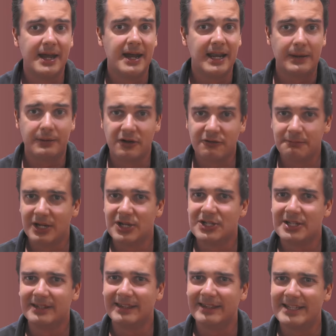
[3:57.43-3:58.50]
Now I've
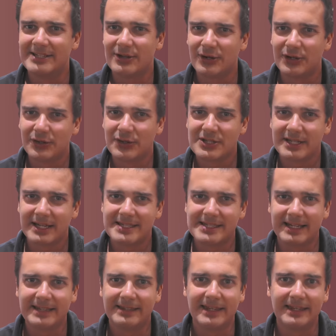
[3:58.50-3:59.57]
mentioned these other sets,
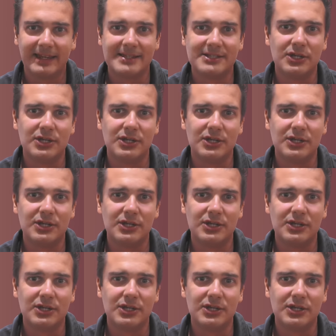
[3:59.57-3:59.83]
I think it's